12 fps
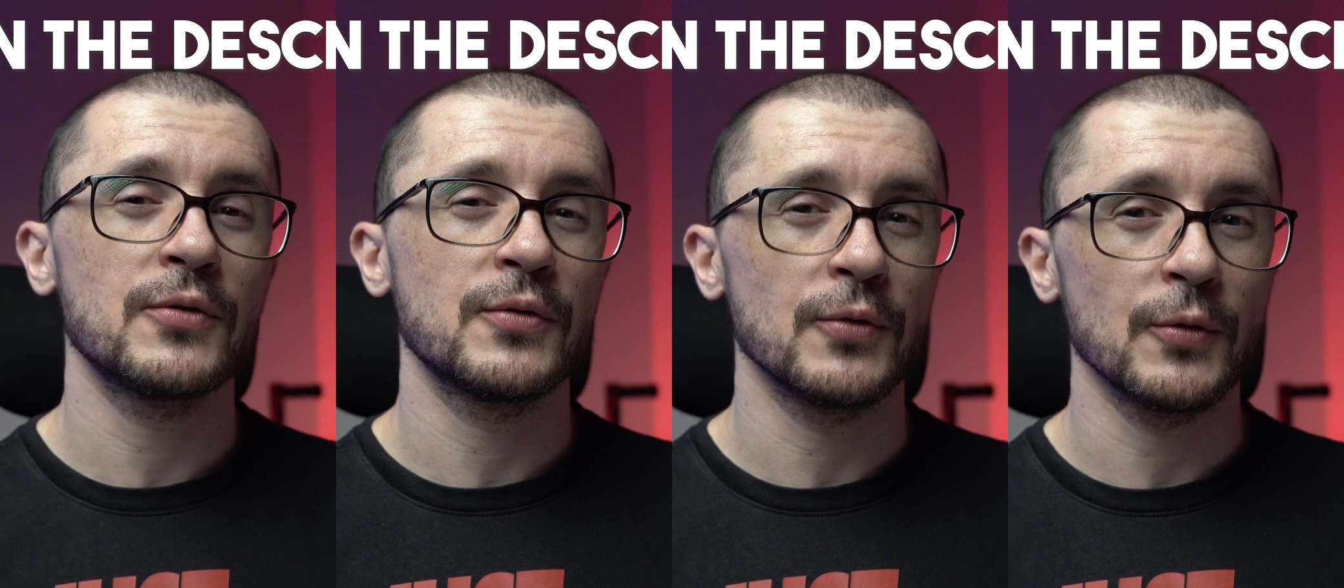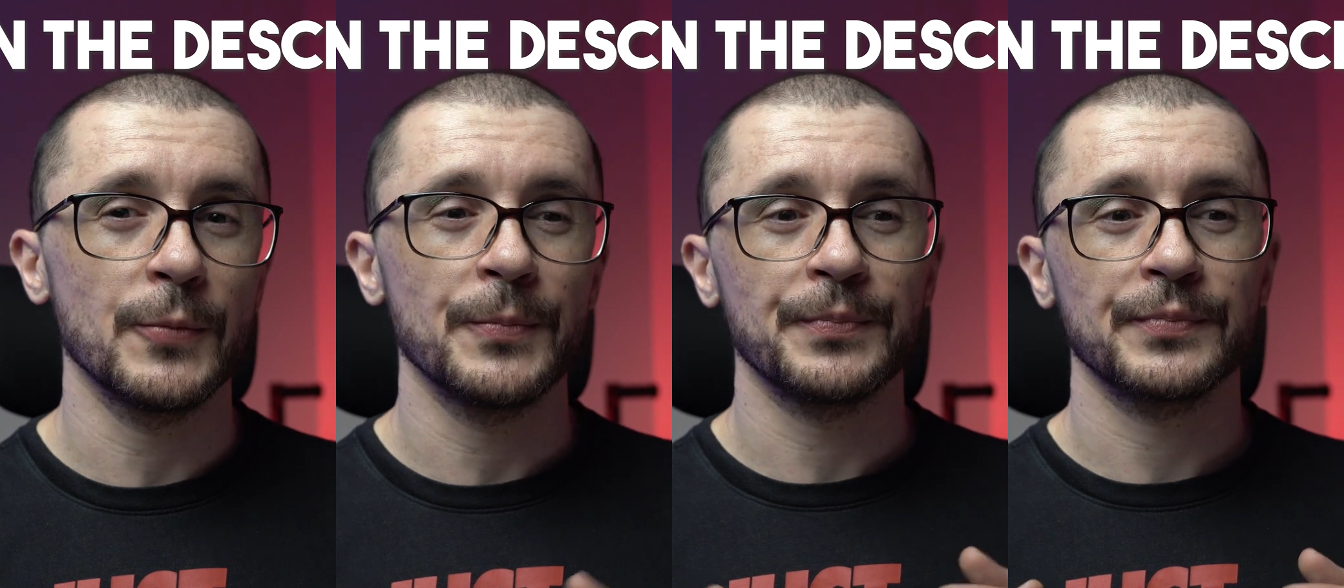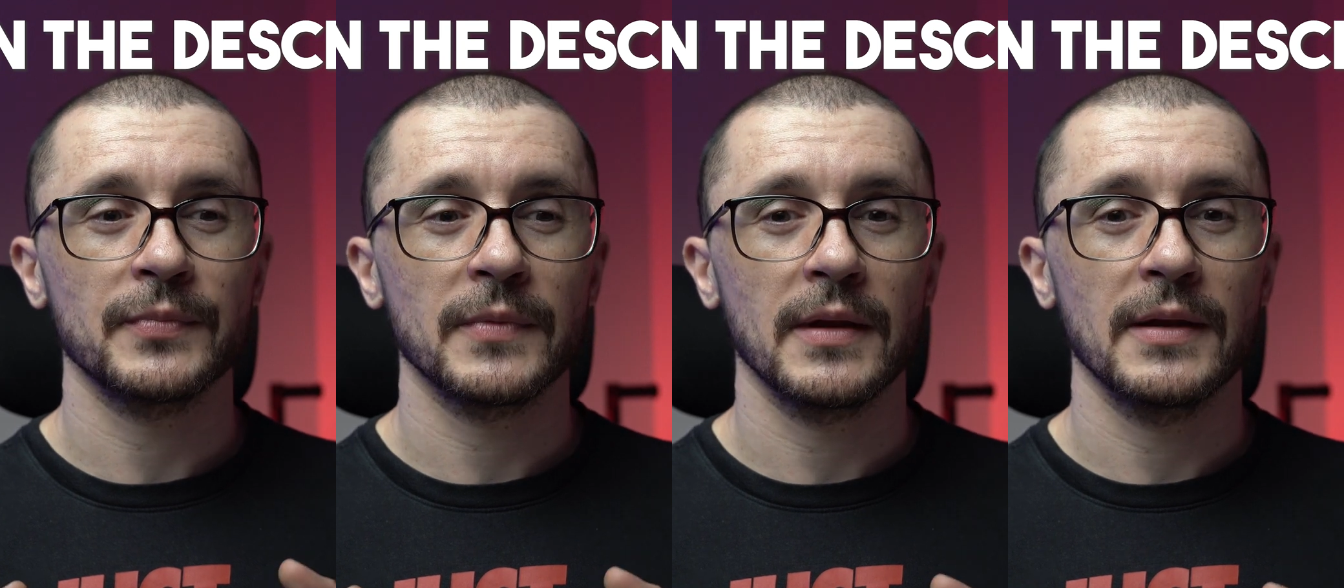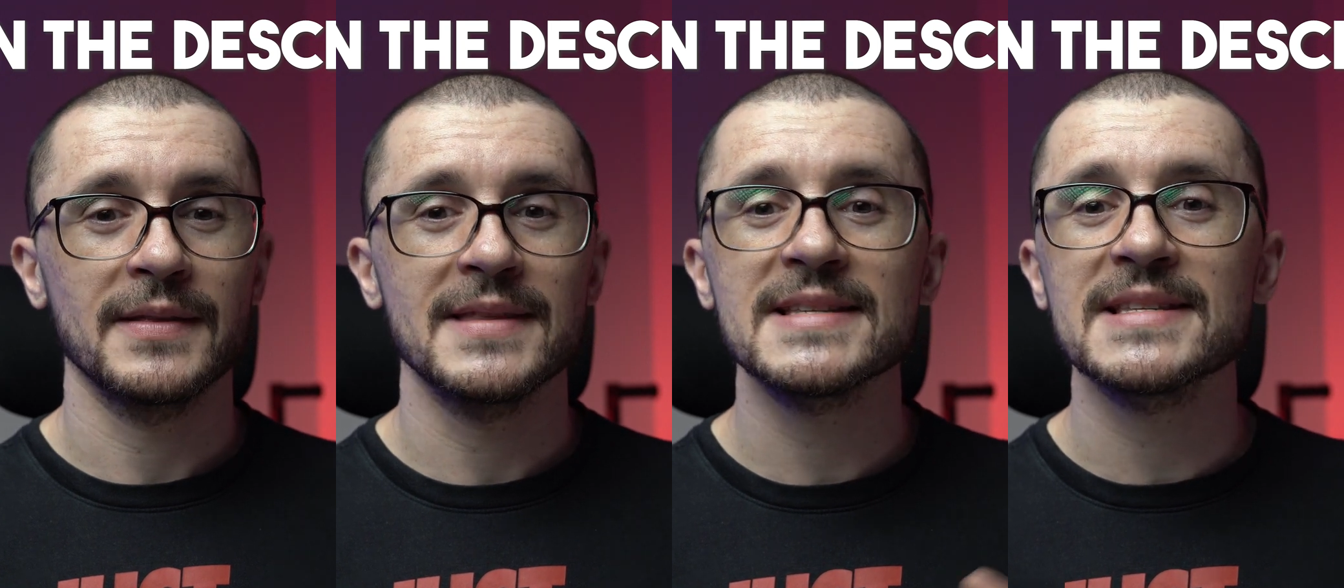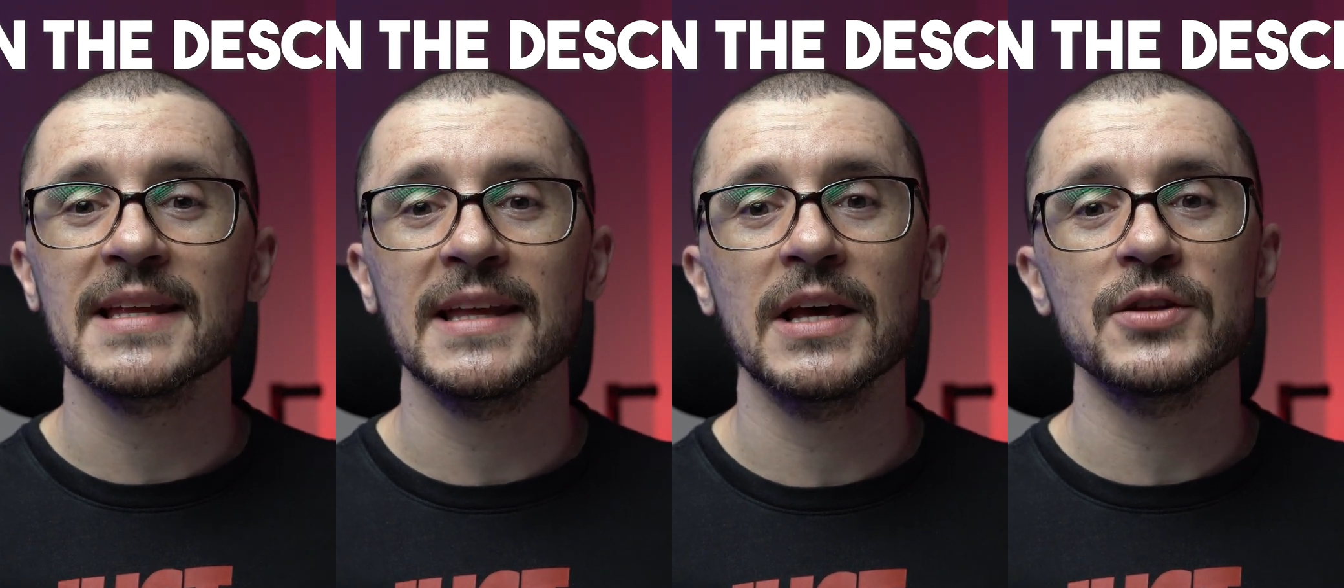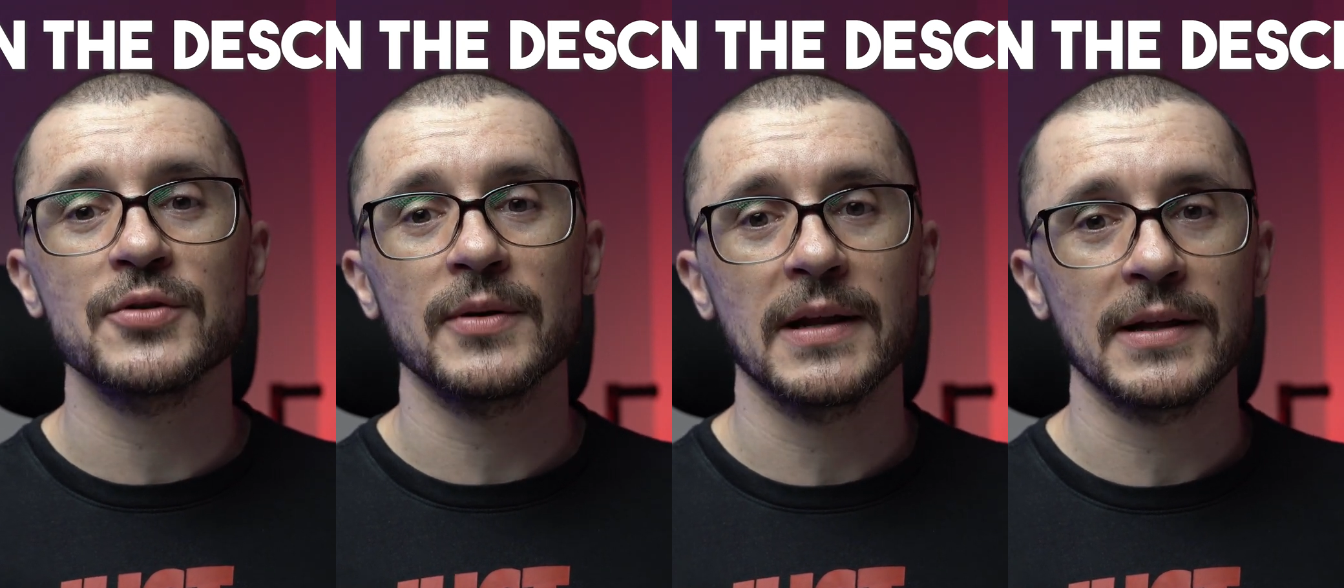to
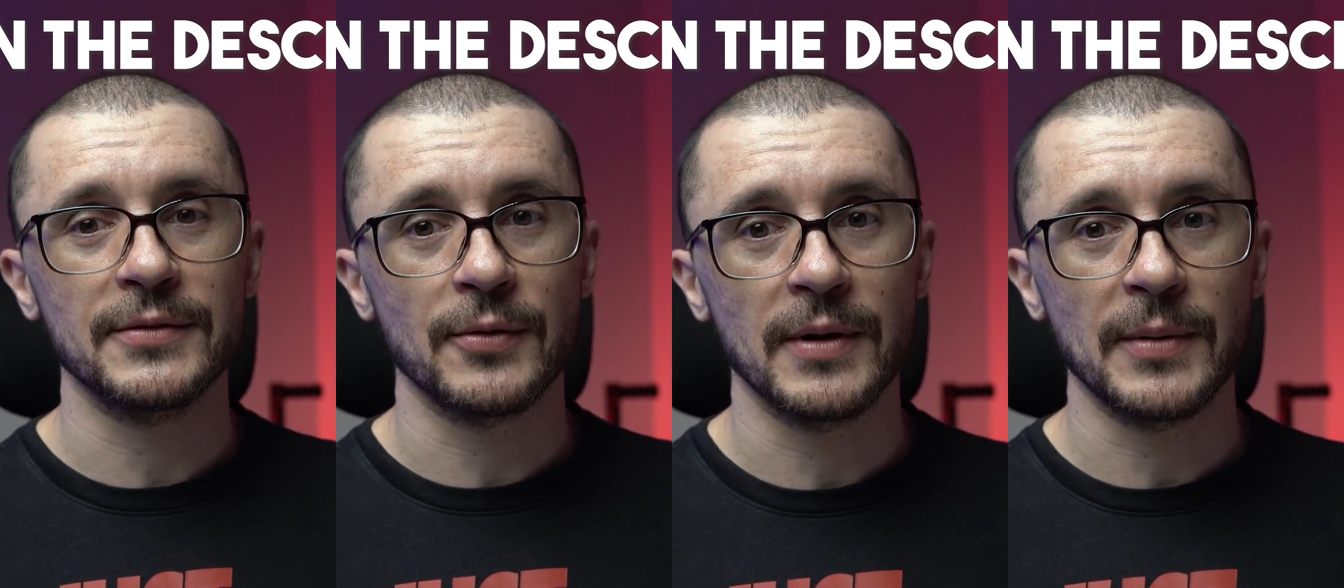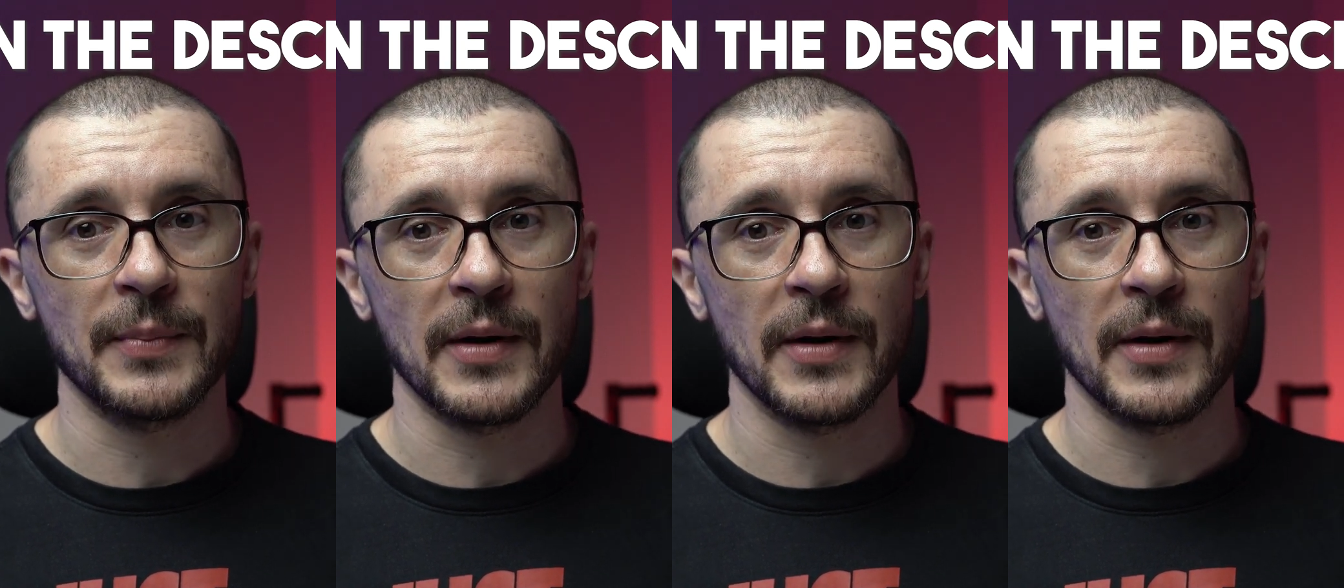disengage your electronic